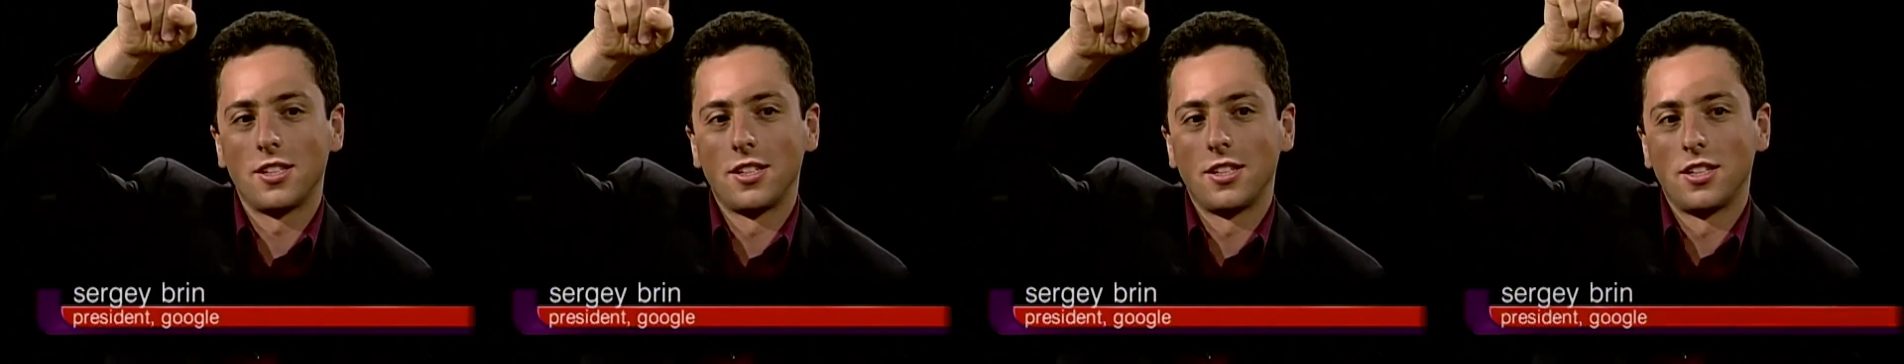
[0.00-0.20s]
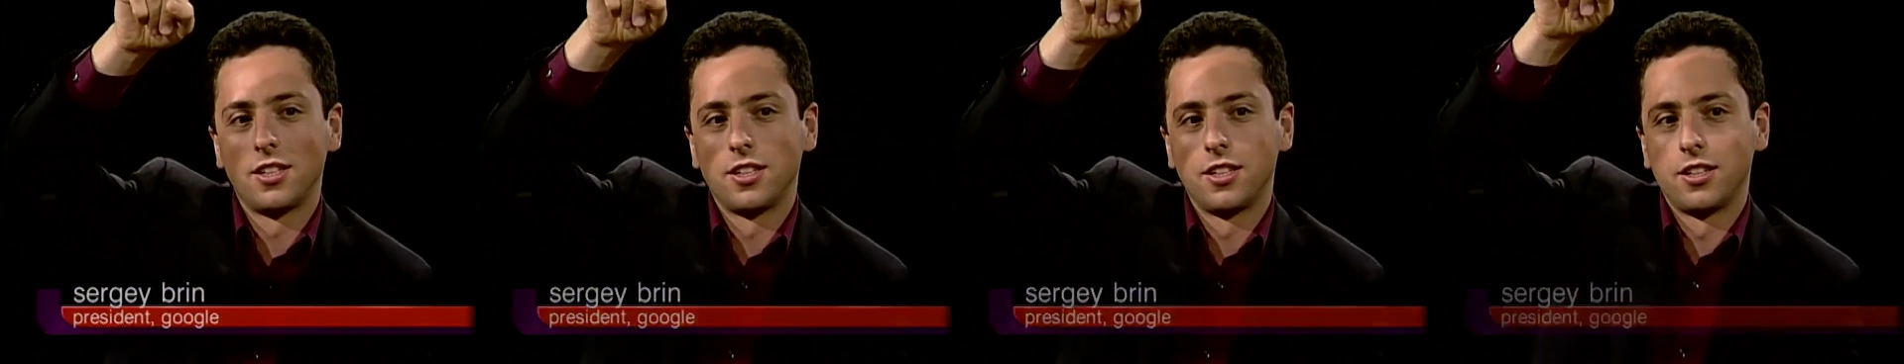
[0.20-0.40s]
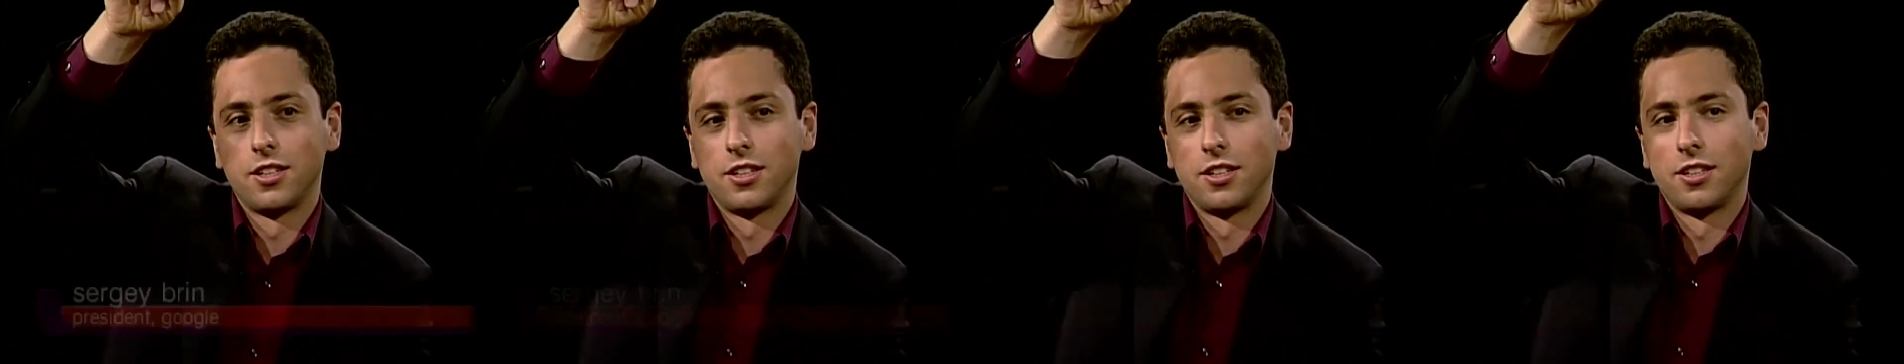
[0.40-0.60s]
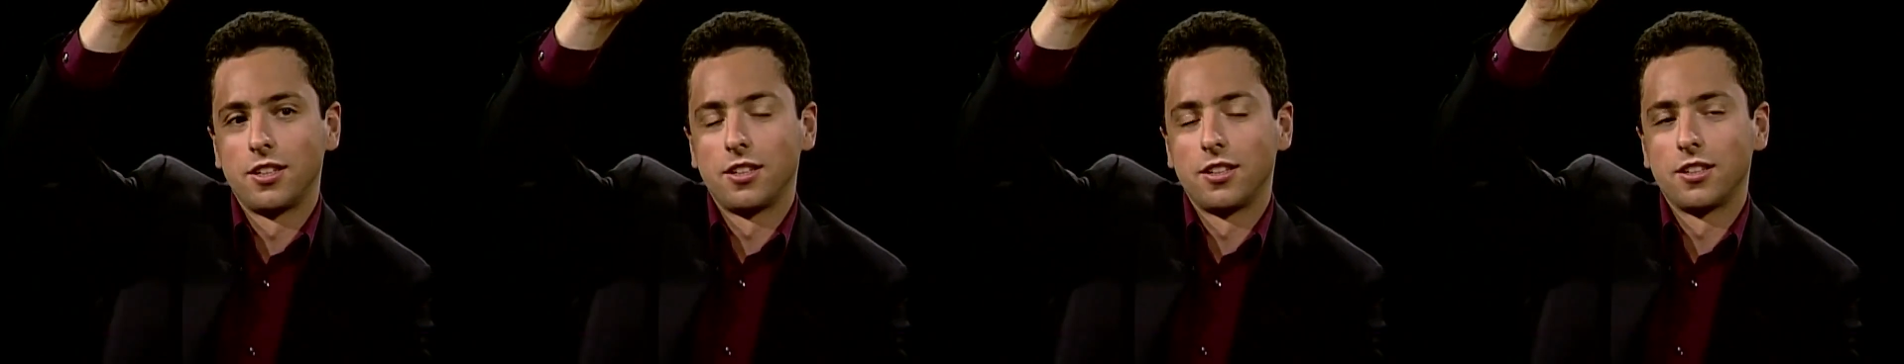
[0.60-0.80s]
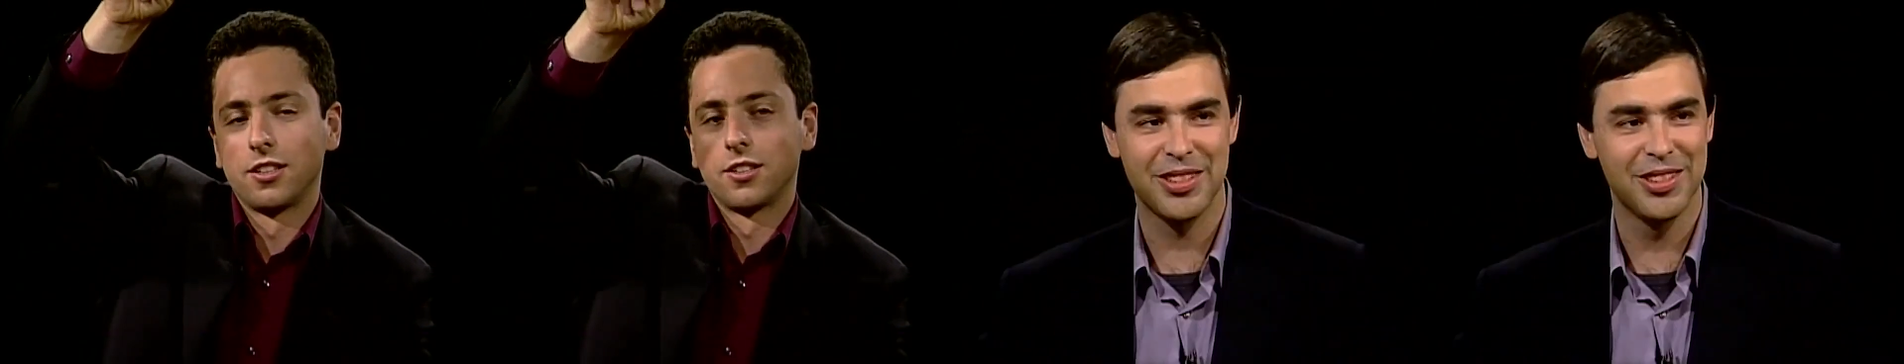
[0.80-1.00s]
we had like
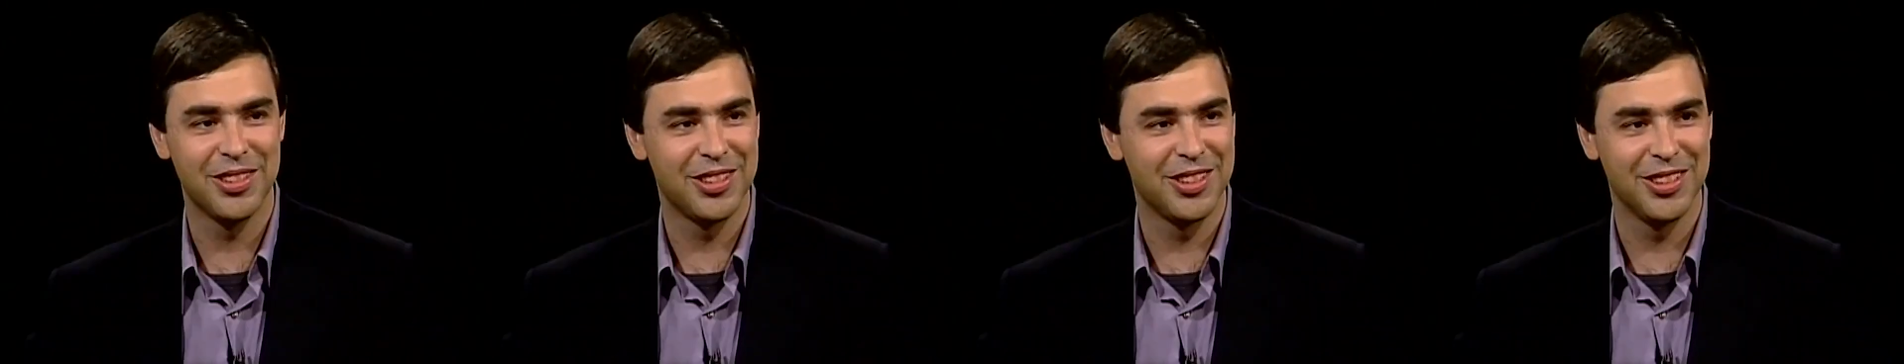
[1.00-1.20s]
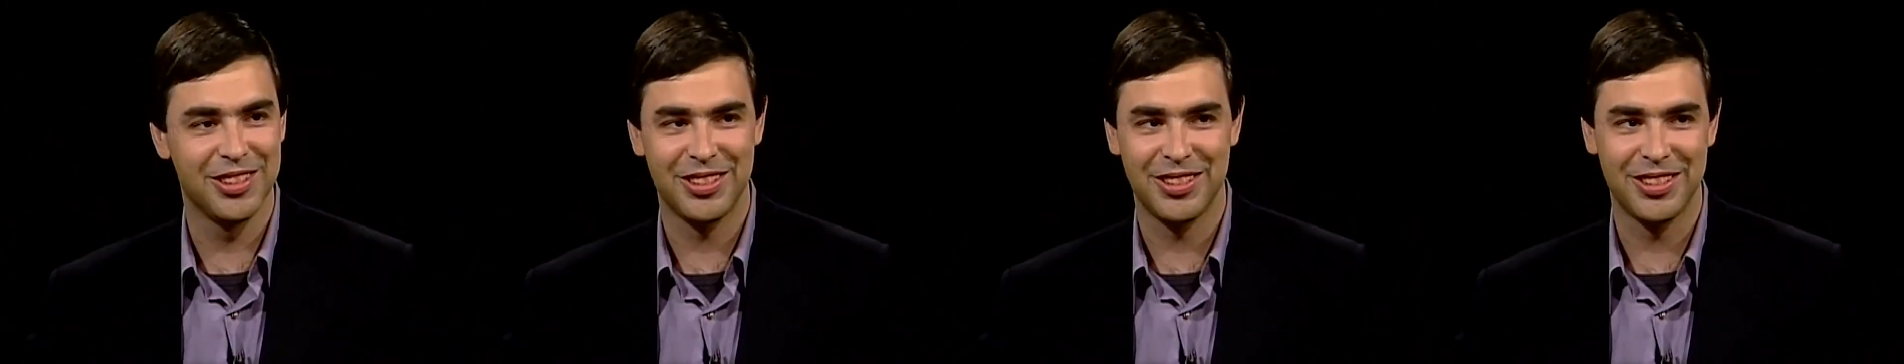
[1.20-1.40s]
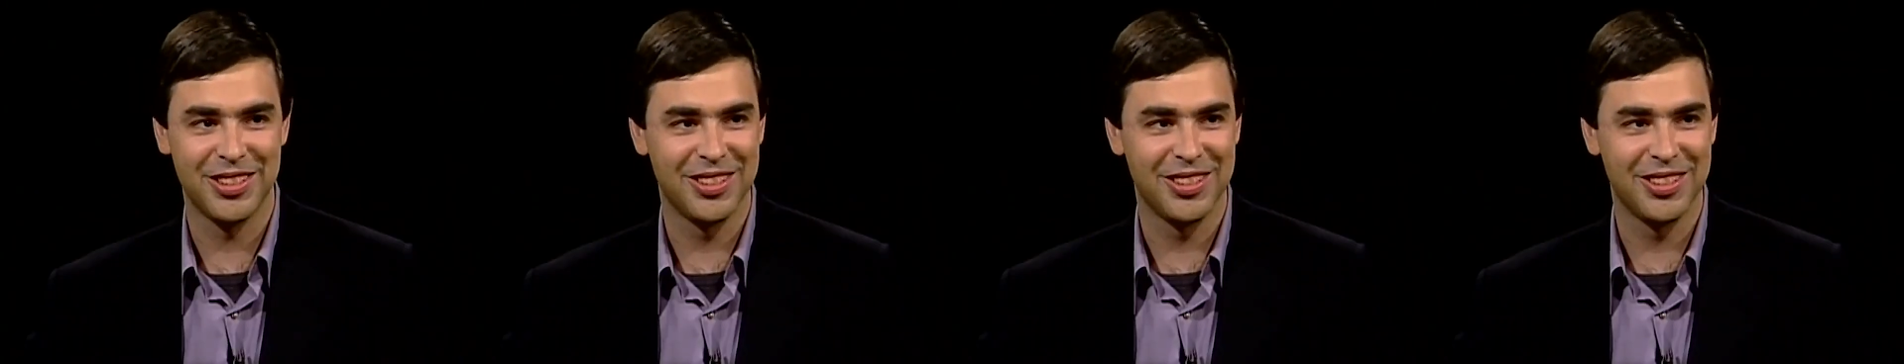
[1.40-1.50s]
40,000 searches.